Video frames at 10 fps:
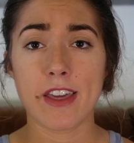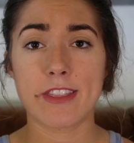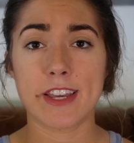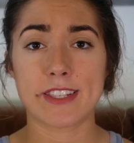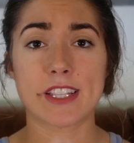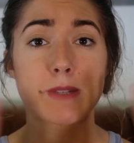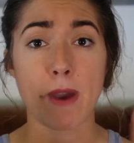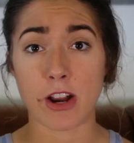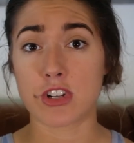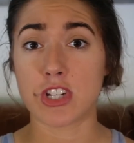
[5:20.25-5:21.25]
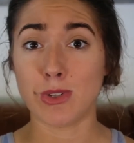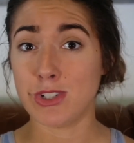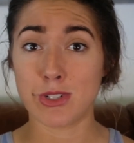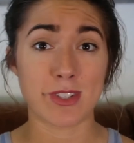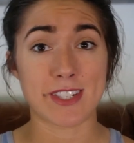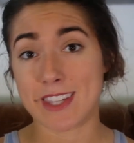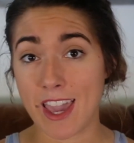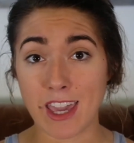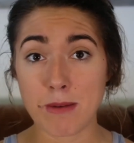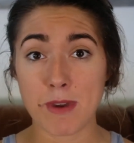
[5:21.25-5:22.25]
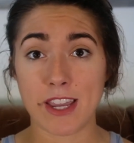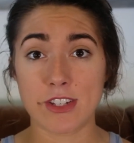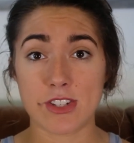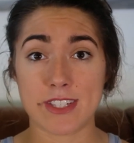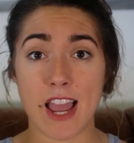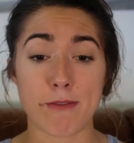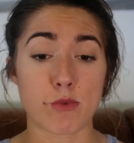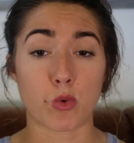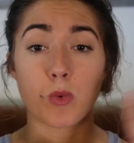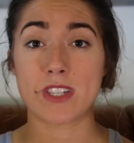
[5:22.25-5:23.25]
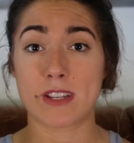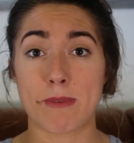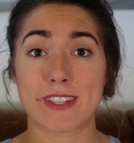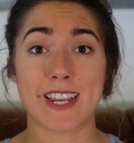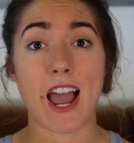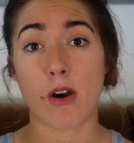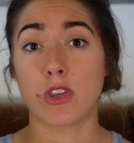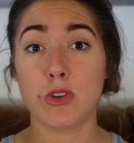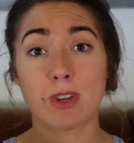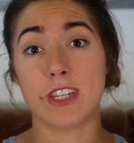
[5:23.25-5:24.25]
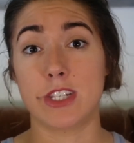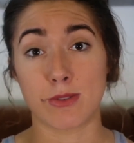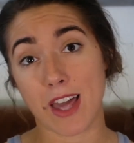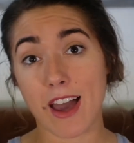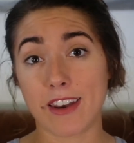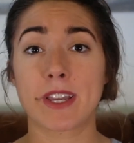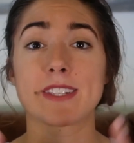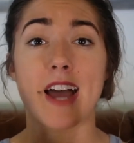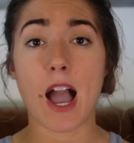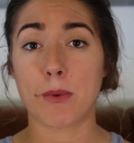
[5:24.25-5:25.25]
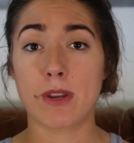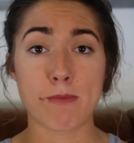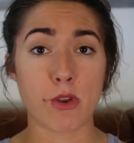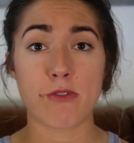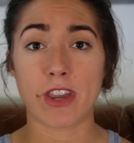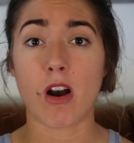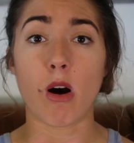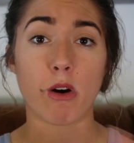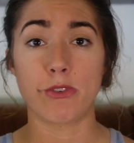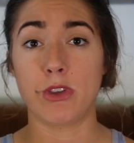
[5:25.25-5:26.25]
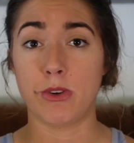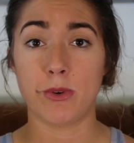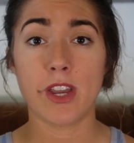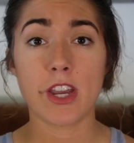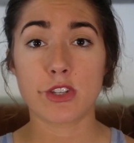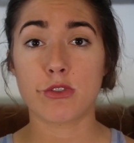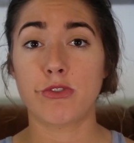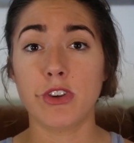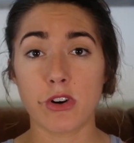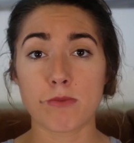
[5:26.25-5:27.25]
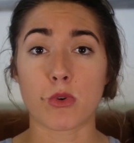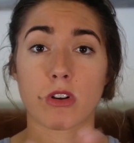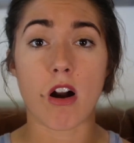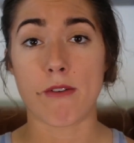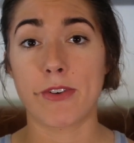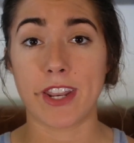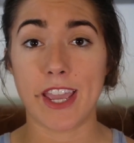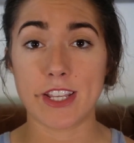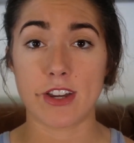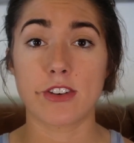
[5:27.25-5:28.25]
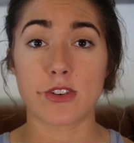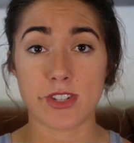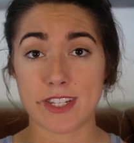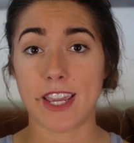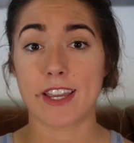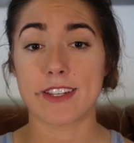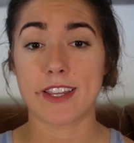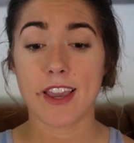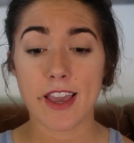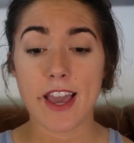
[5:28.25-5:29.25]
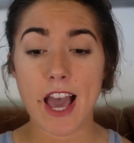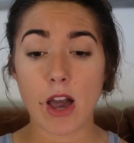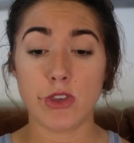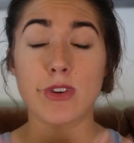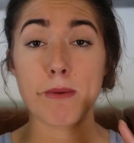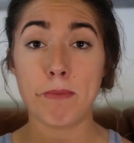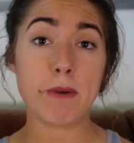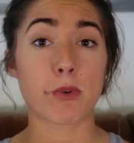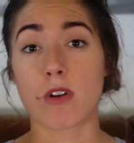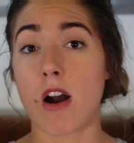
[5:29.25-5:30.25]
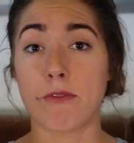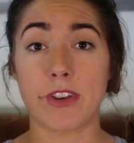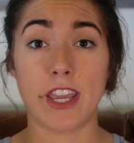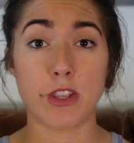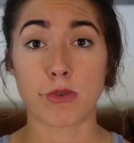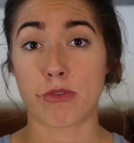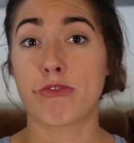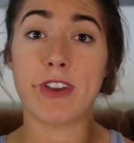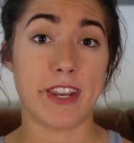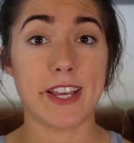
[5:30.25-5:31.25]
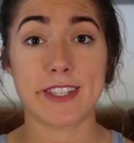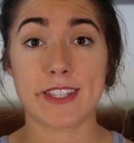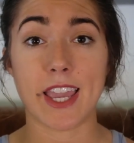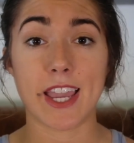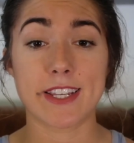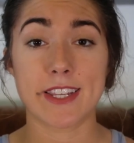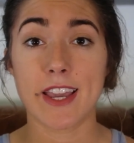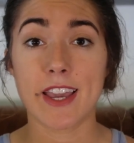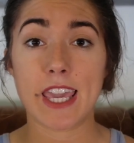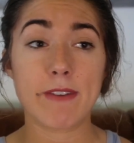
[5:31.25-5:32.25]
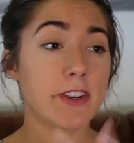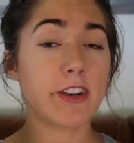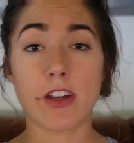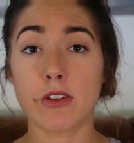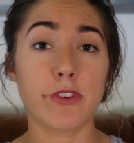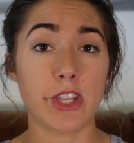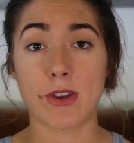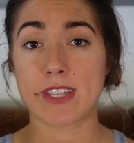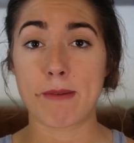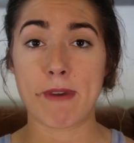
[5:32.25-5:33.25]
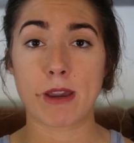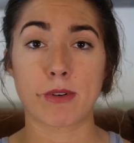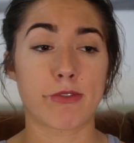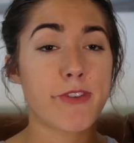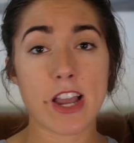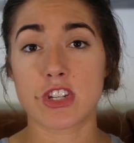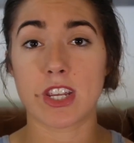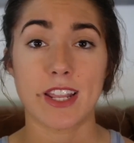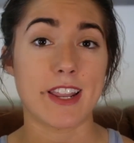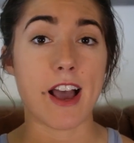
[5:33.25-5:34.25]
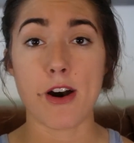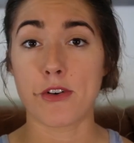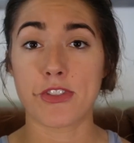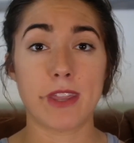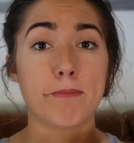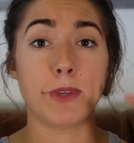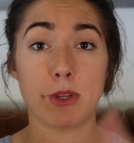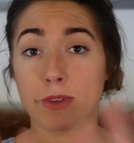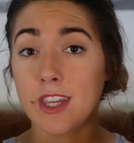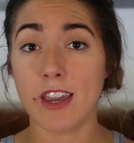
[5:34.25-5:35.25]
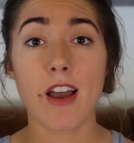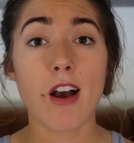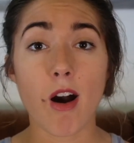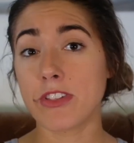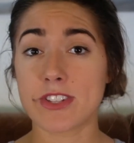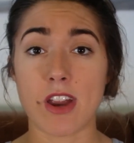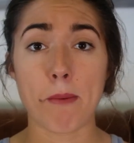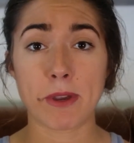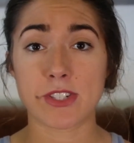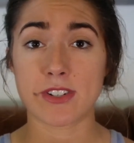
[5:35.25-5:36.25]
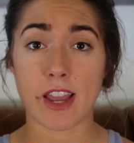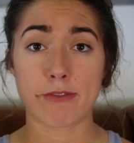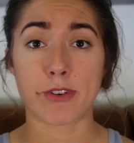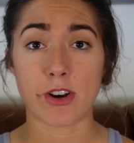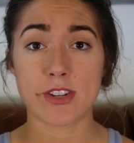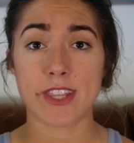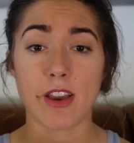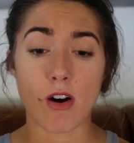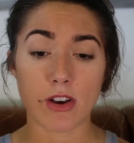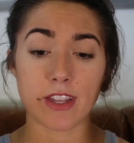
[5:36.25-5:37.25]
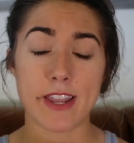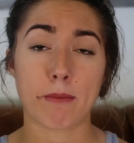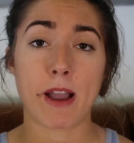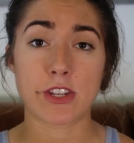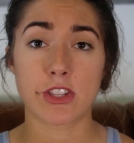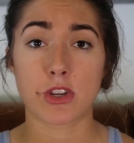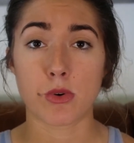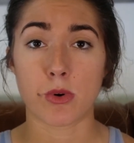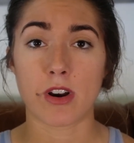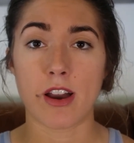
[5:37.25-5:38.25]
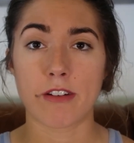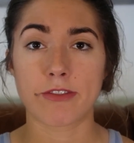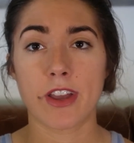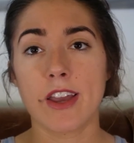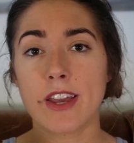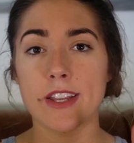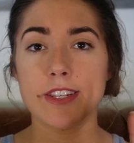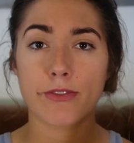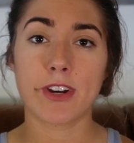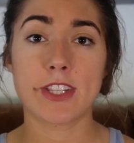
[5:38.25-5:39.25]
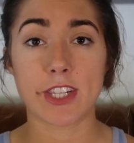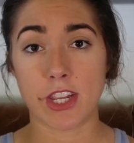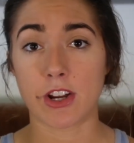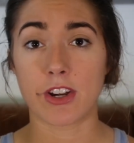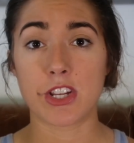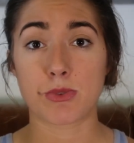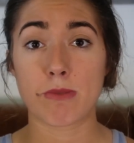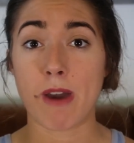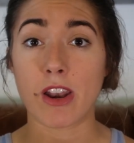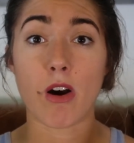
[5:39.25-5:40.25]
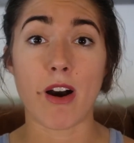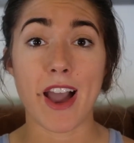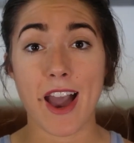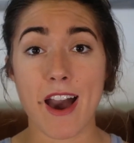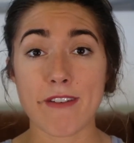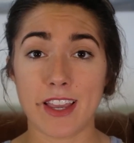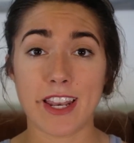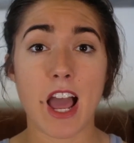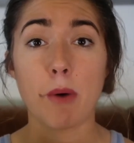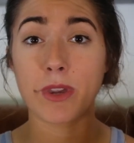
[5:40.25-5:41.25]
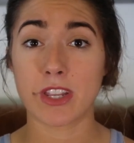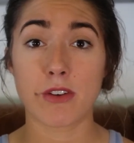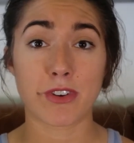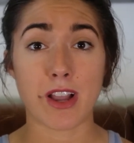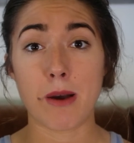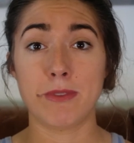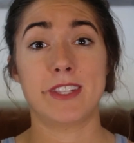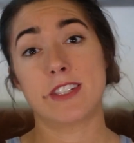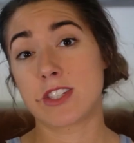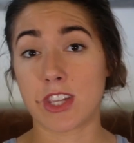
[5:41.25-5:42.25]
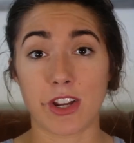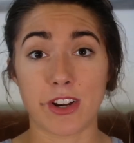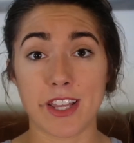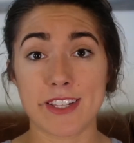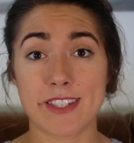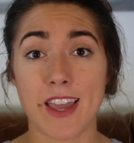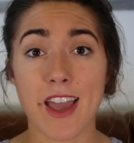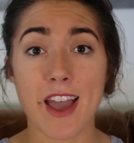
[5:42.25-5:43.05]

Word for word: this inspires you to do the same and just have more wisdom as to how you can do that, because I want to motivate all of you to feel more confident and to understand how you can be more confident in your fitness. And even in other videos I make with fashion and health and beauty, all these topics are diverse. They all connect back to the core of different insecurities we might all have and how we can overcome these insecurities.